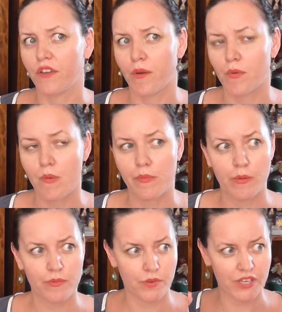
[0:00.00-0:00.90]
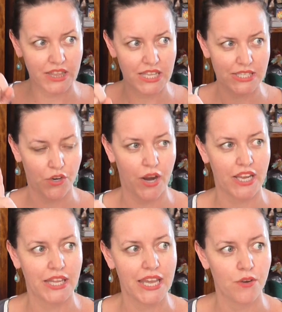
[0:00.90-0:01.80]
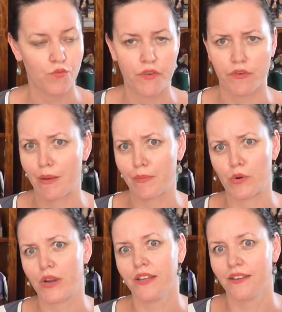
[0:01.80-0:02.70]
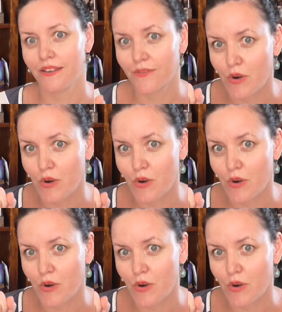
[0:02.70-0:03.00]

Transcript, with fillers: if I'm remembering this correctly, re-remembering,